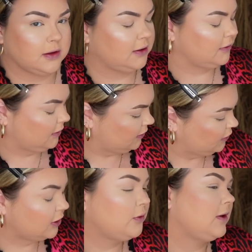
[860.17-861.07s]
Like,
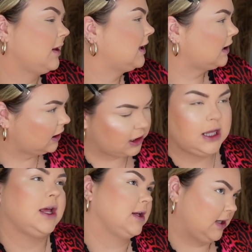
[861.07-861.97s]
oh, you
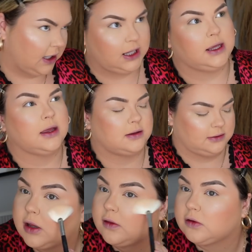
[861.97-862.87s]
kidding.
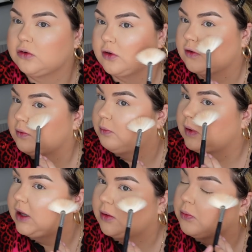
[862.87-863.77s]
This just
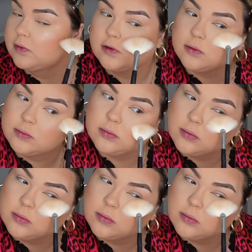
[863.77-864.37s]
beams.